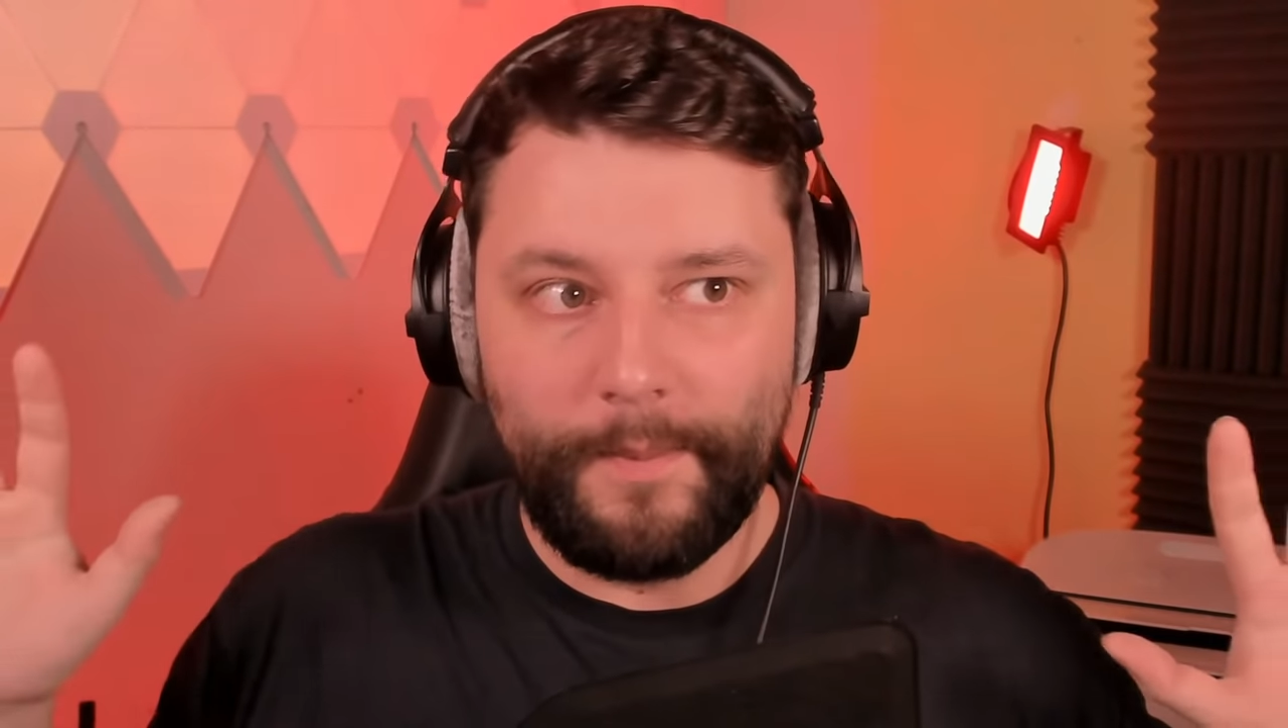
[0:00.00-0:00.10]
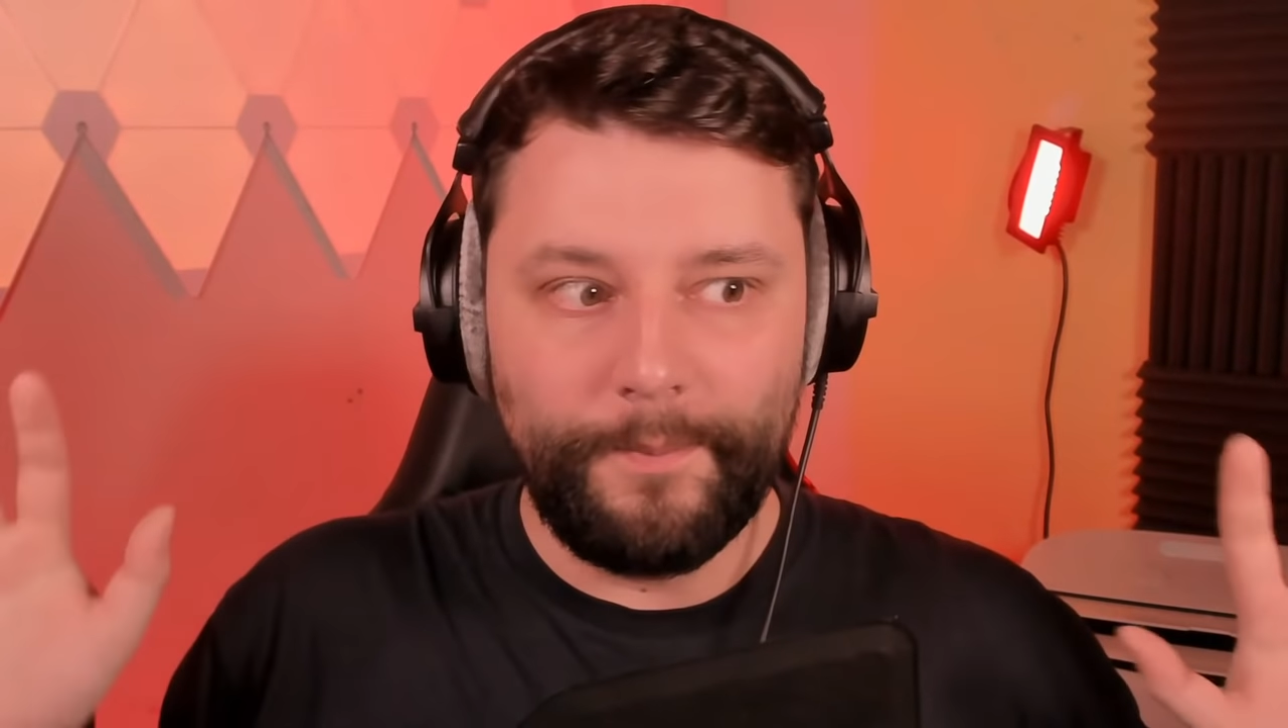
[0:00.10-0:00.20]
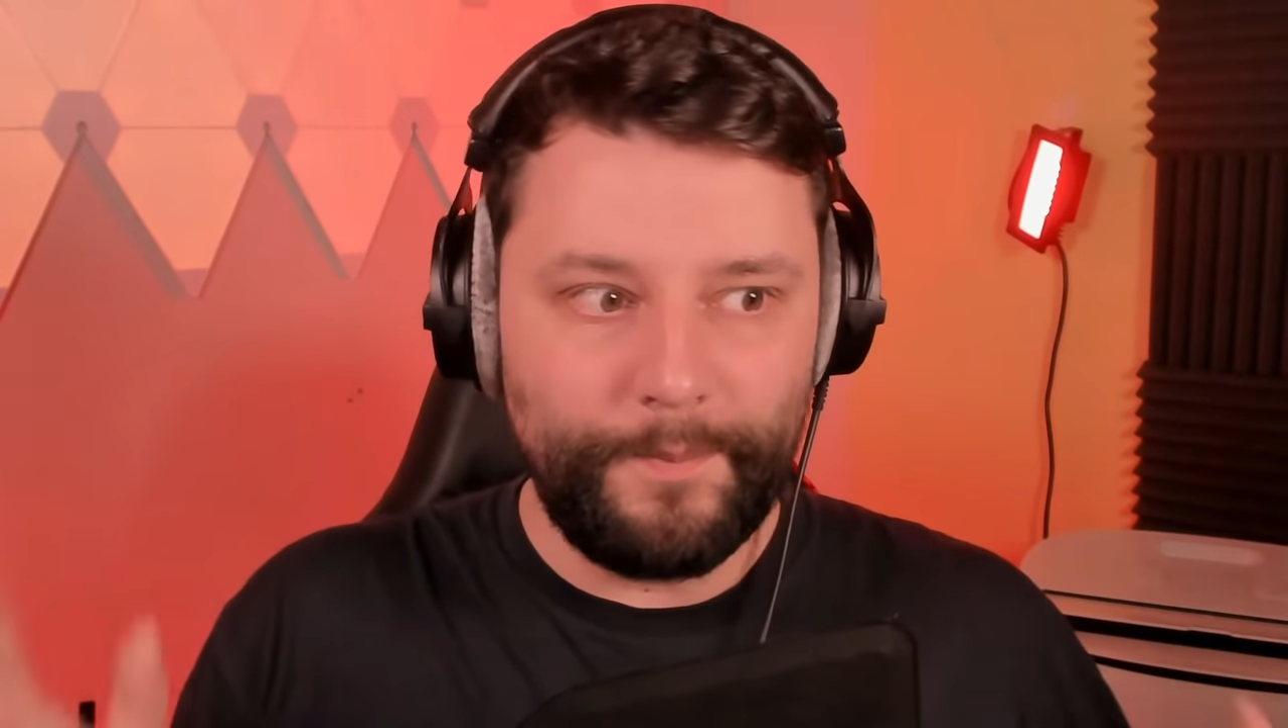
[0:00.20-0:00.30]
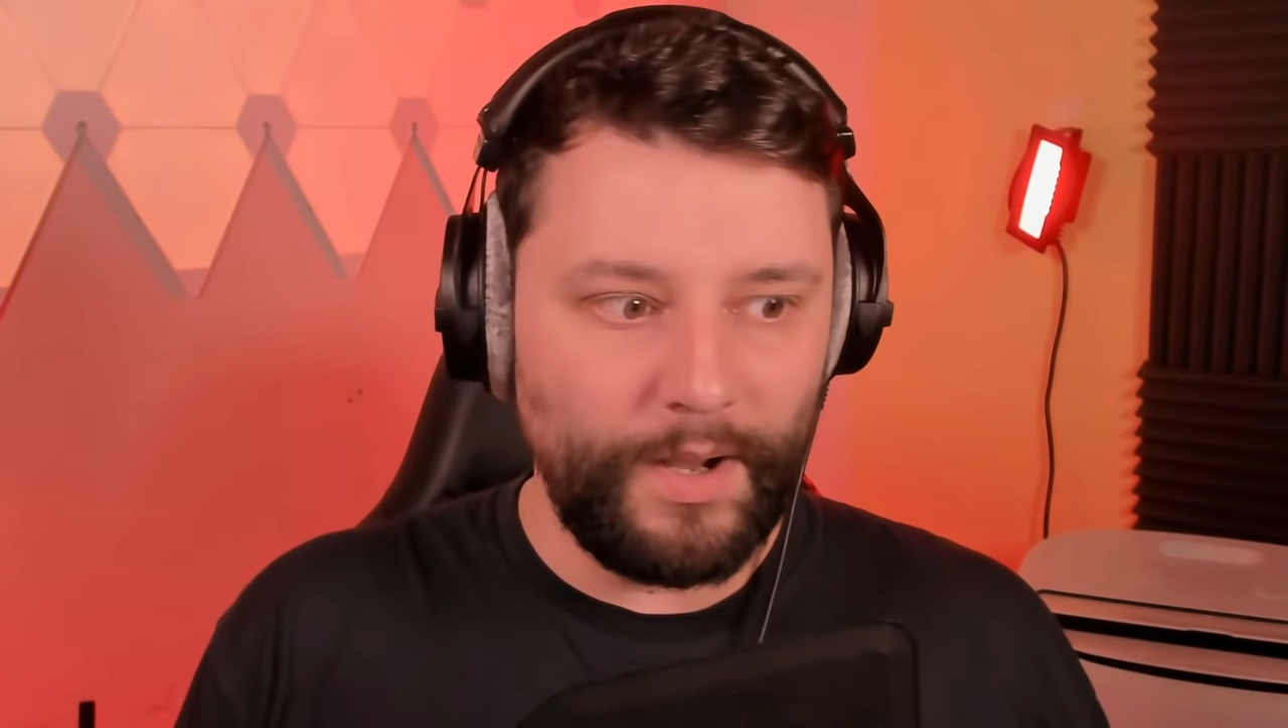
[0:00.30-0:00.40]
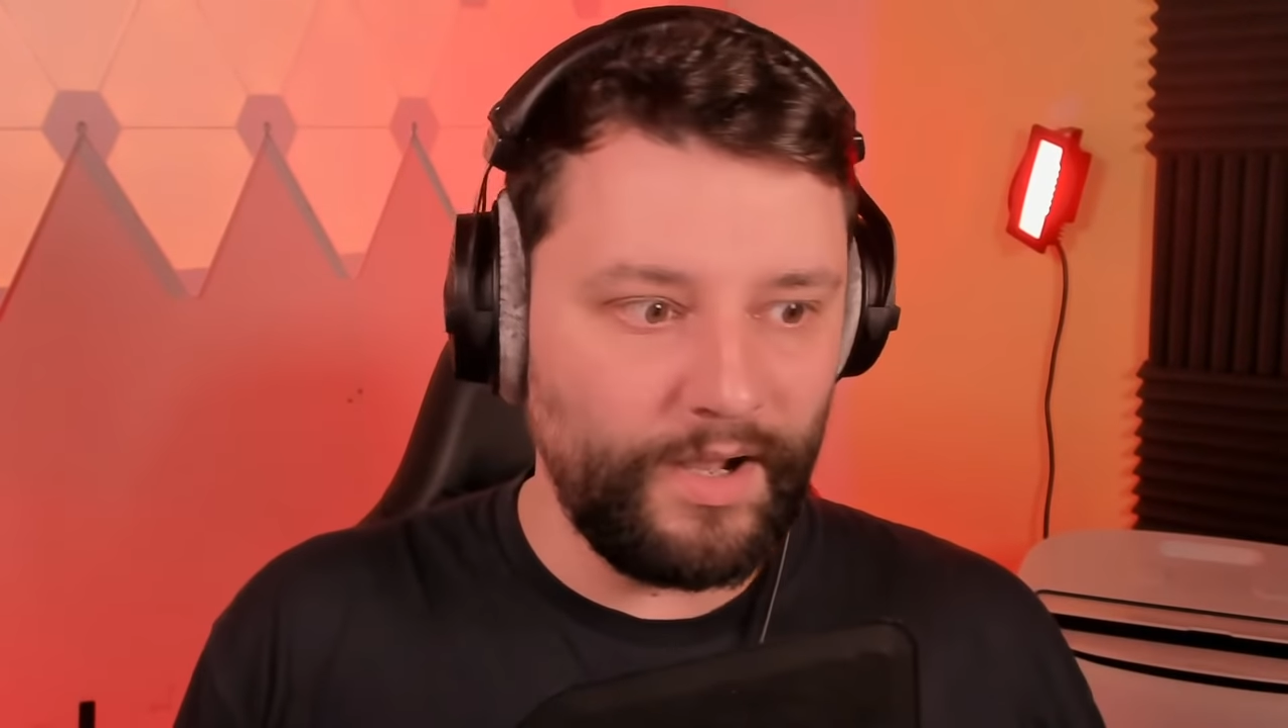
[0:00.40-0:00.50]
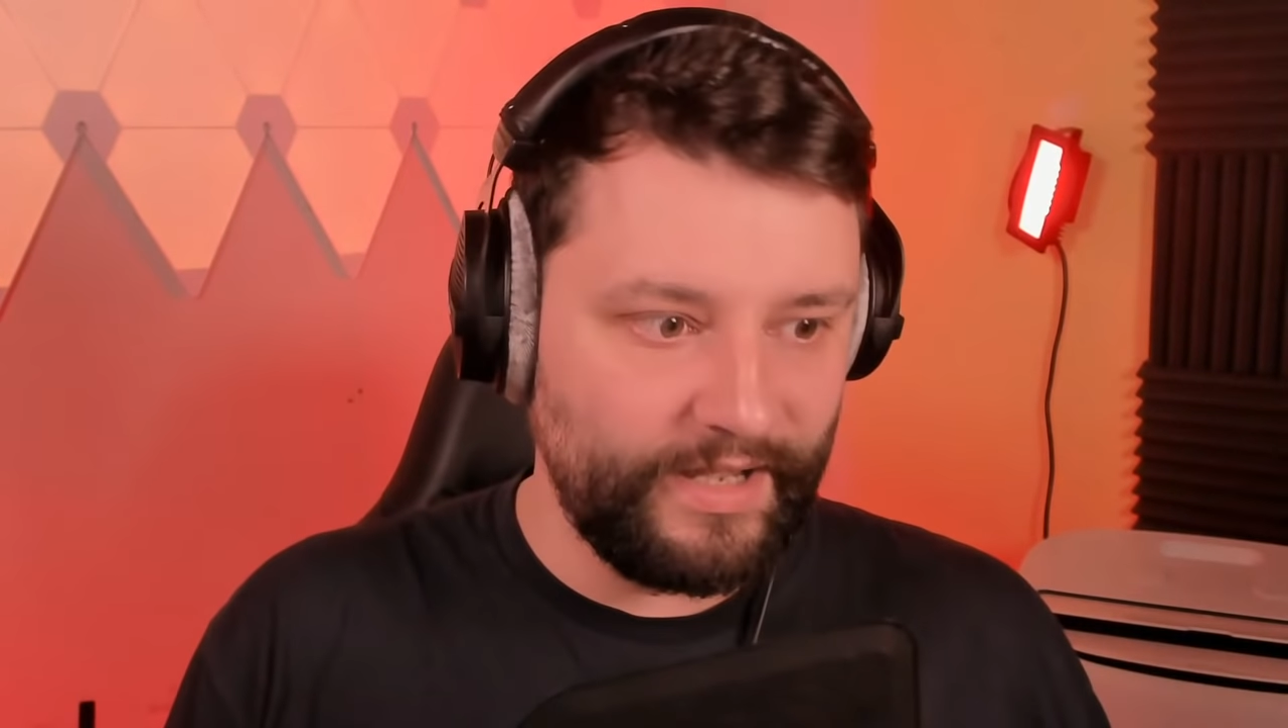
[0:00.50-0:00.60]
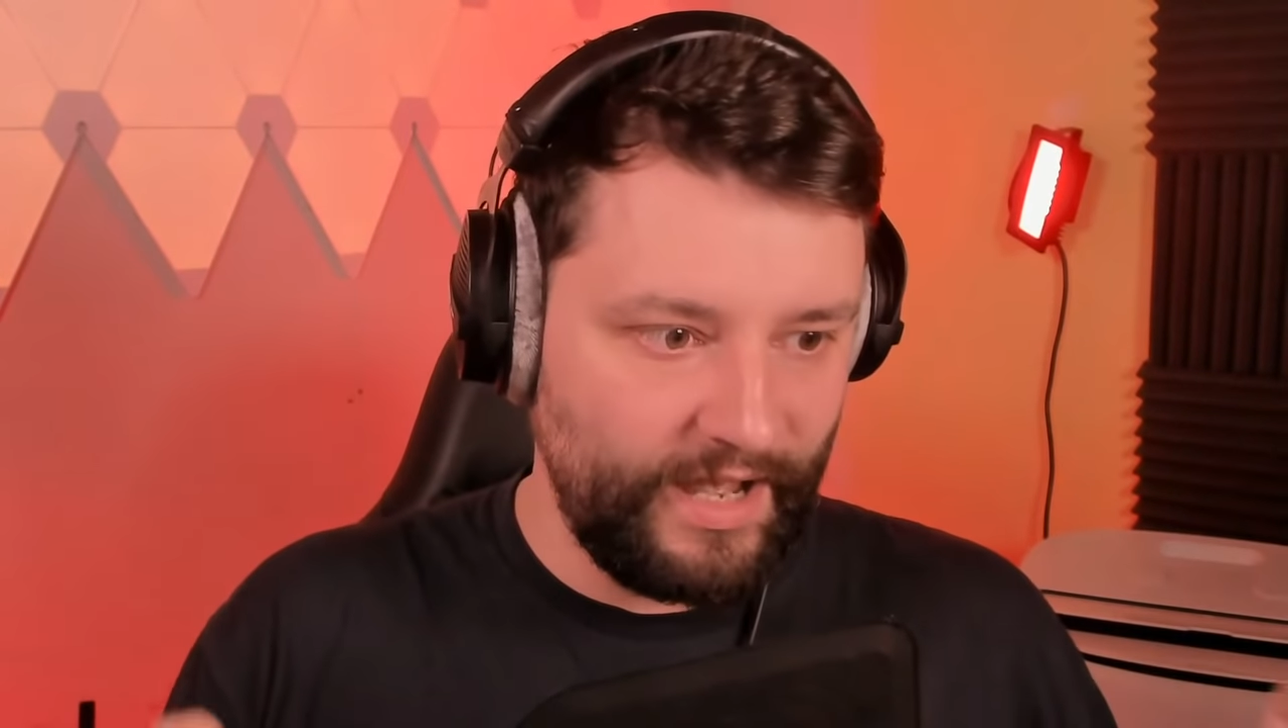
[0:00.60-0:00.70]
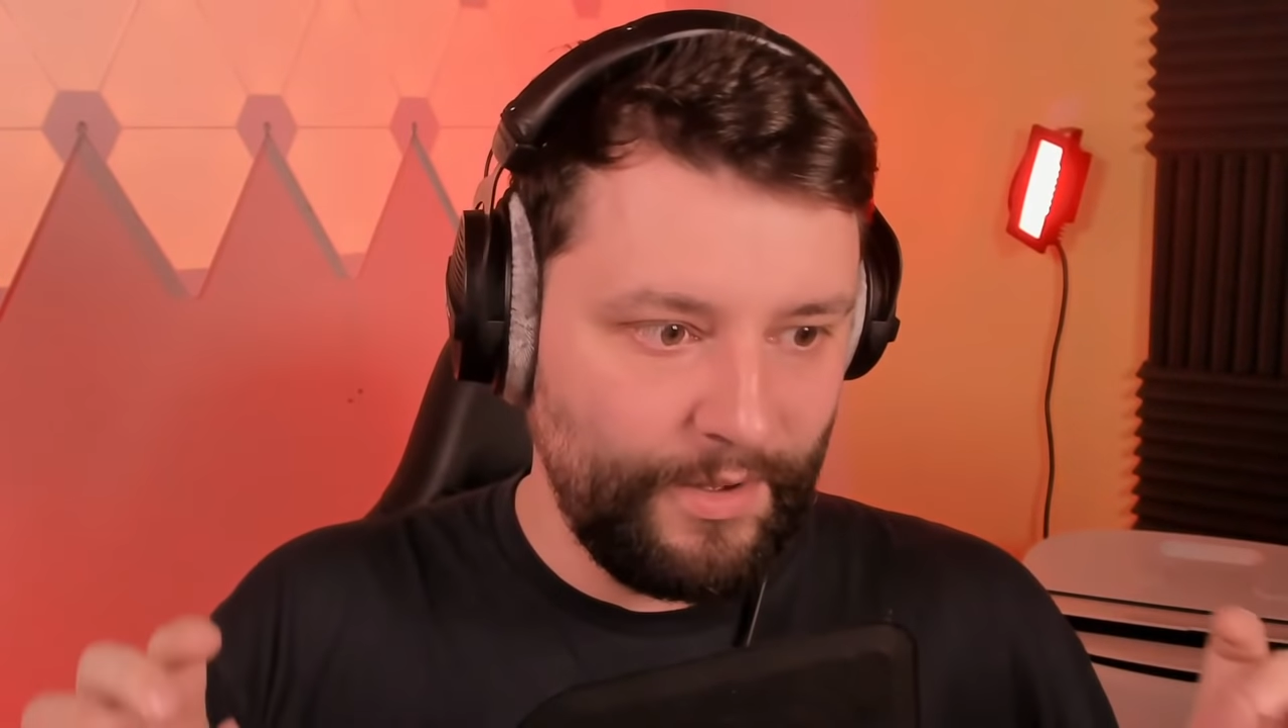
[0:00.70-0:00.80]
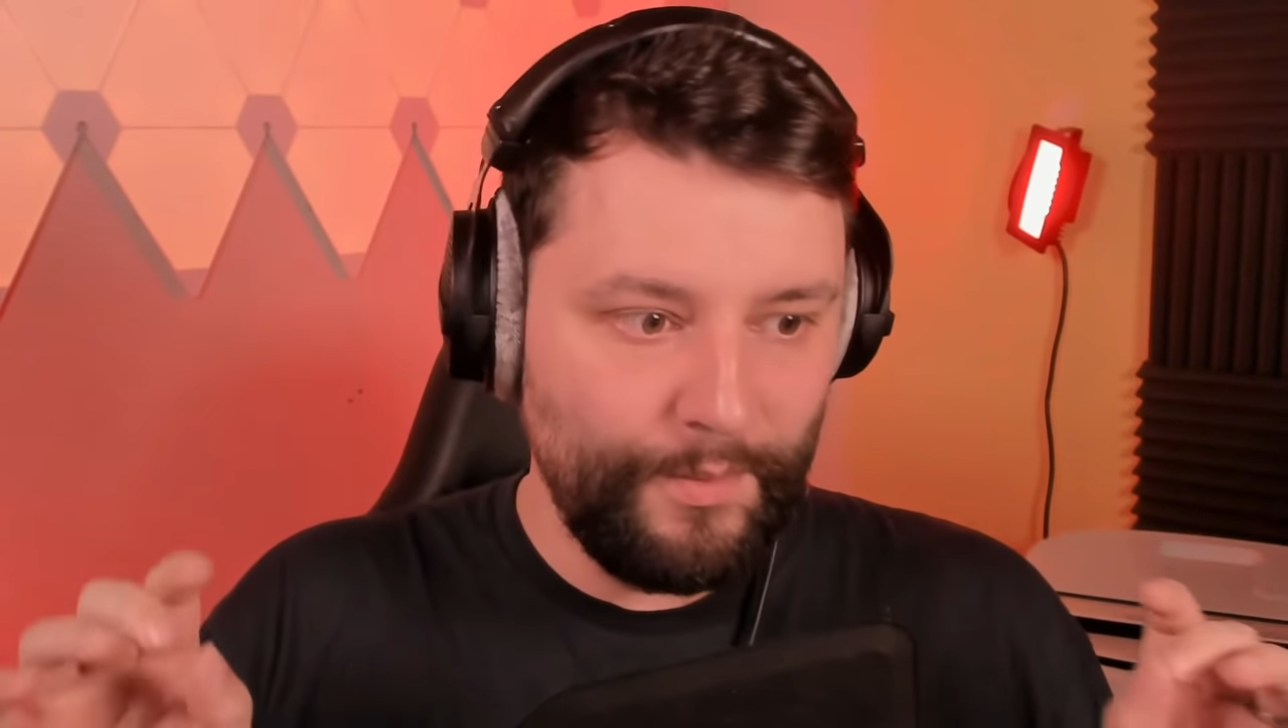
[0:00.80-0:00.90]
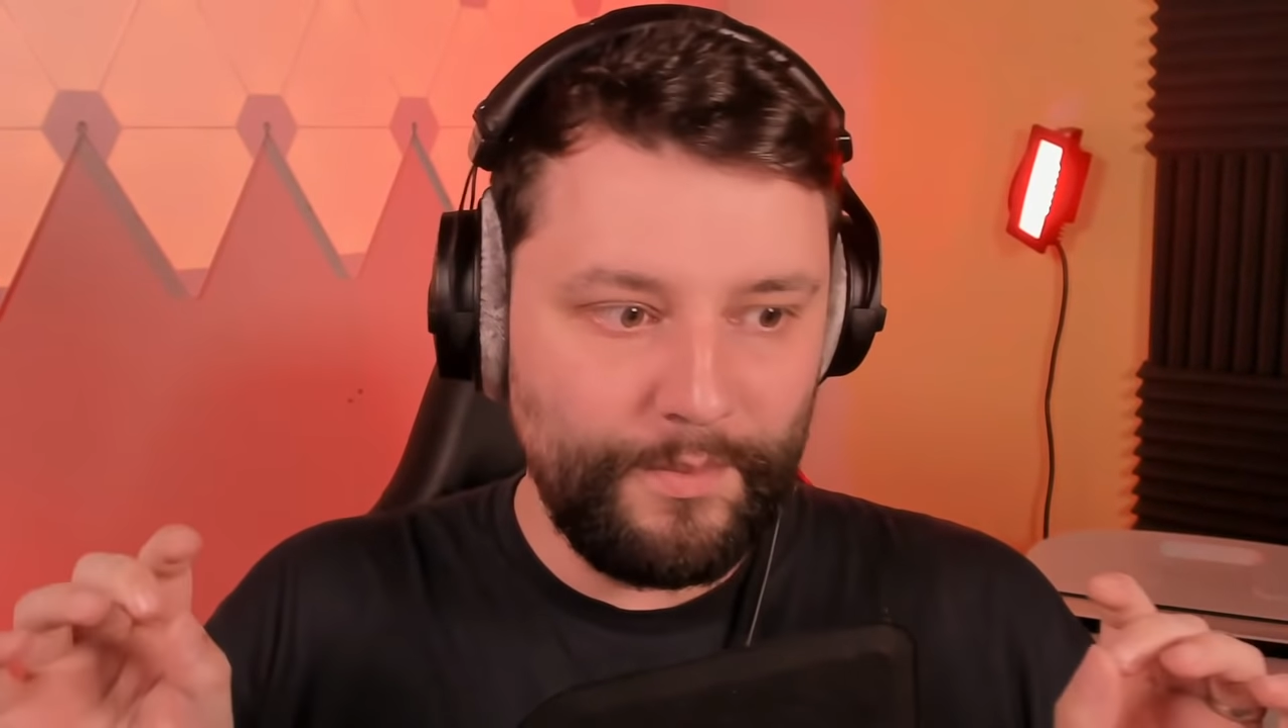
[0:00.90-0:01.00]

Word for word: Burger